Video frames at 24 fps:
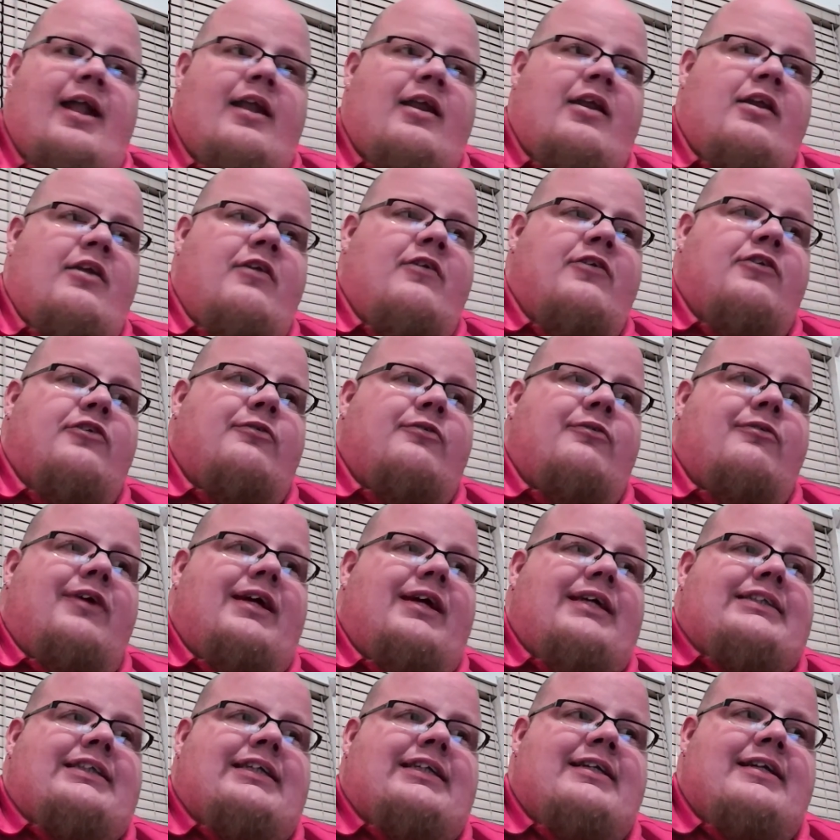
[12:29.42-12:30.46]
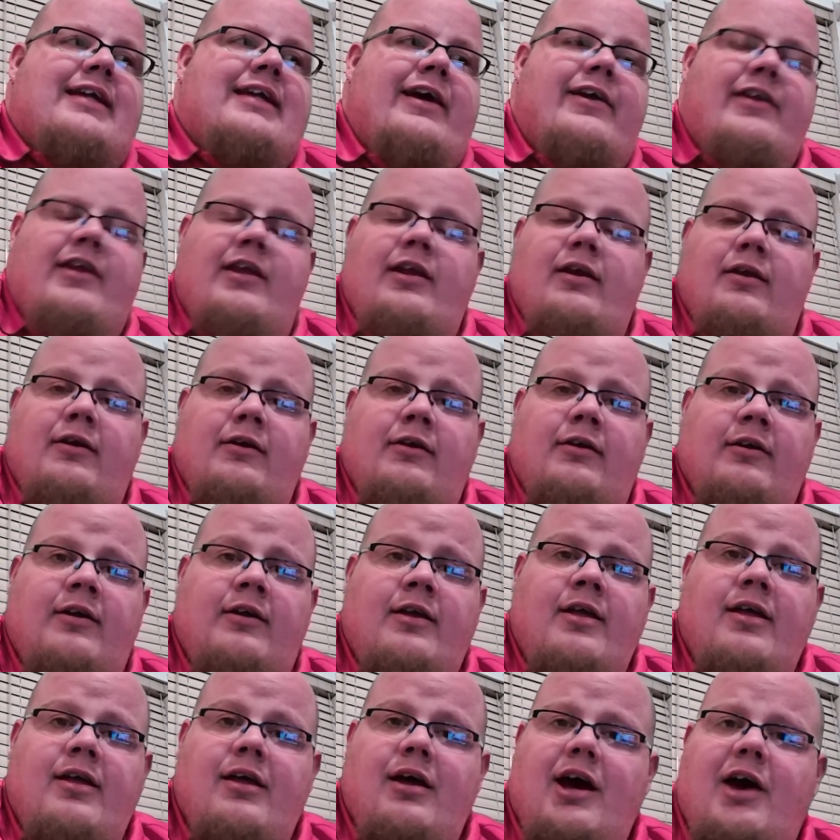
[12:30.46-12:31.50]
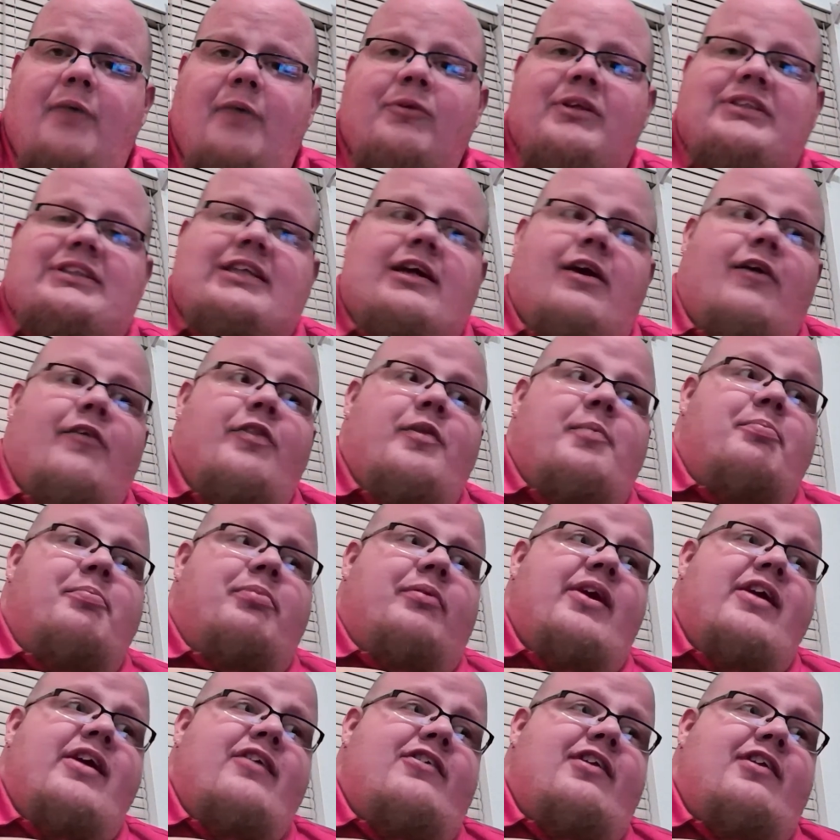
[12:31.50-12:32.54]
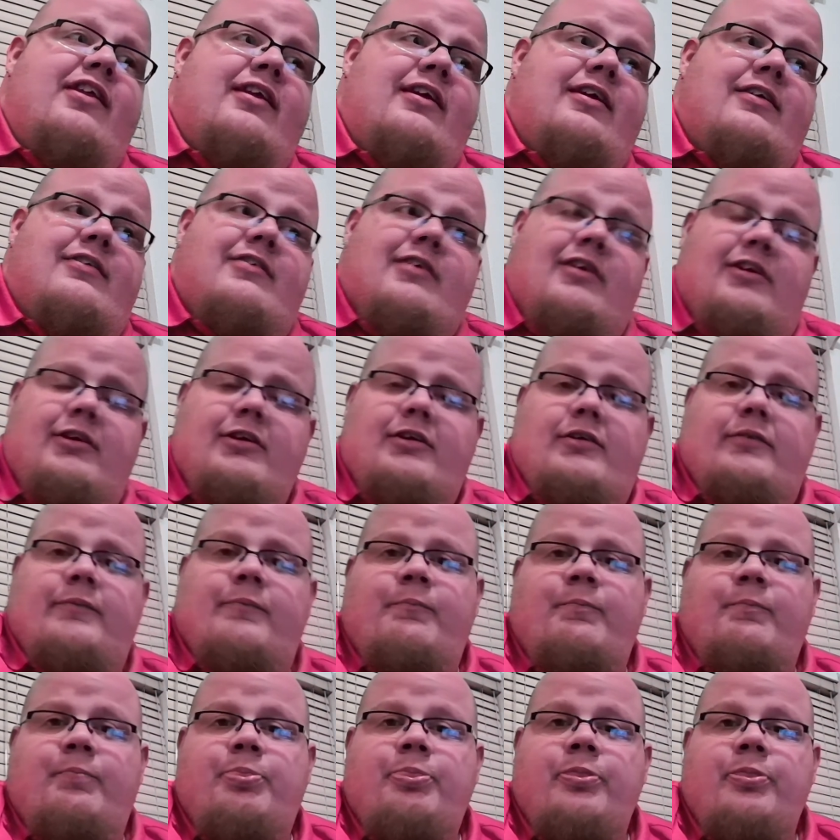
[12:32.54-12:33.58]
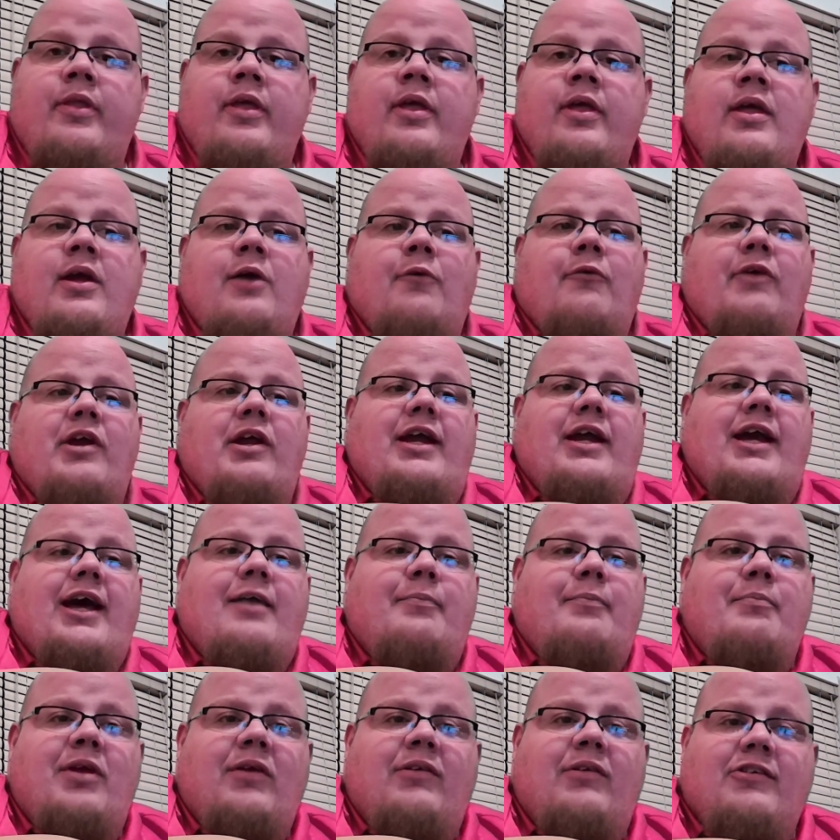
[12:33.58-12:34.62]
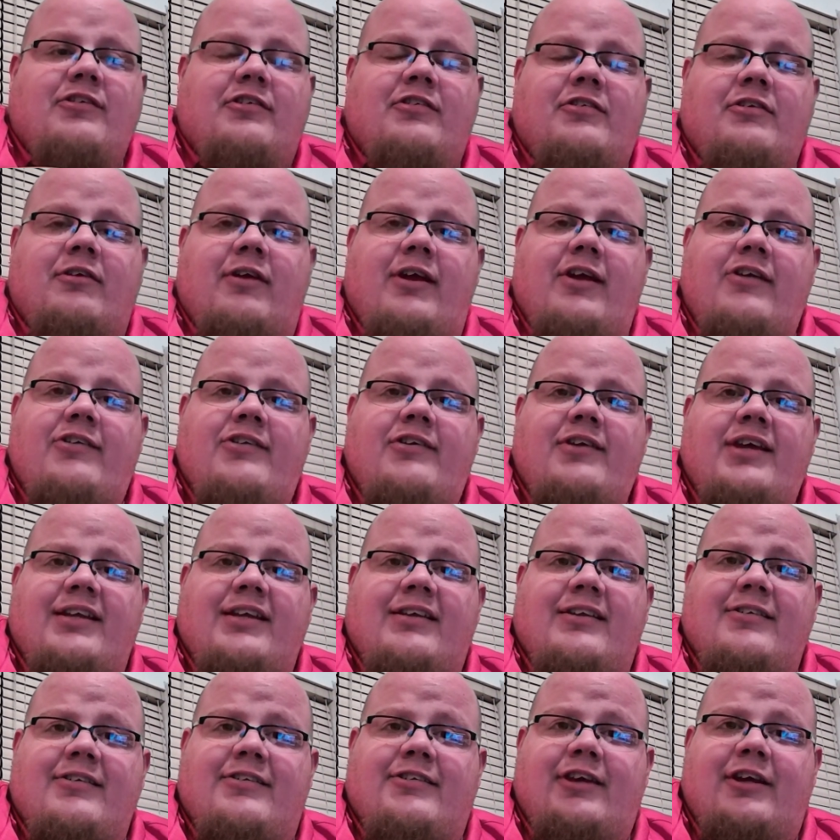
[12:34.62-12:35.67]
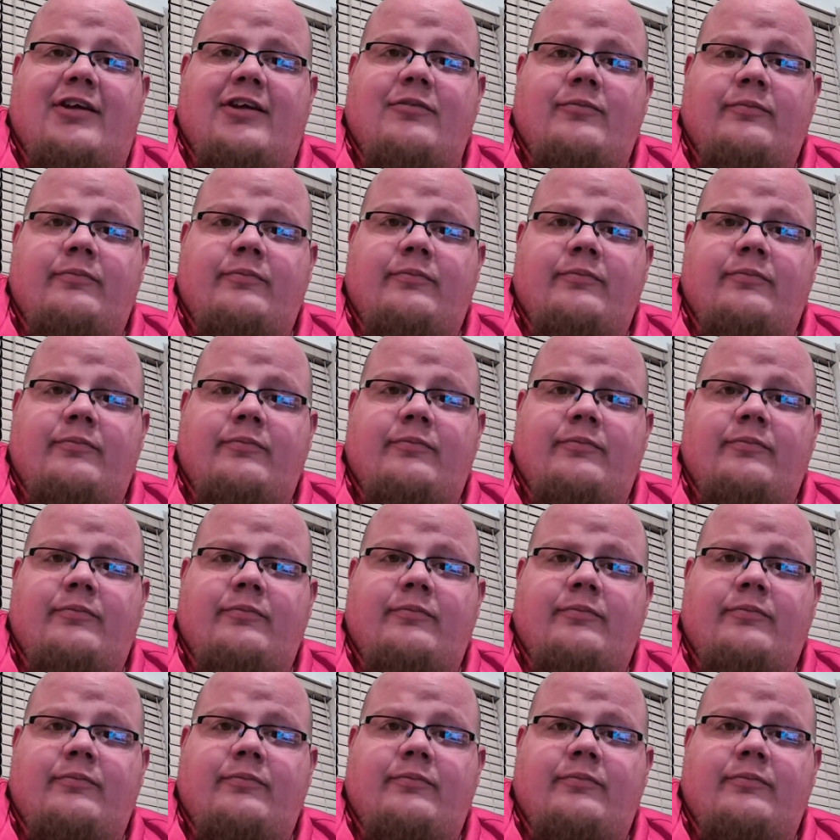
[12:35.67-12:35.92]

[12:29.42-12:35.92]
and you just rest it down here on what's called the bridge of the guitar, where you kind of mute the strings and get this sound.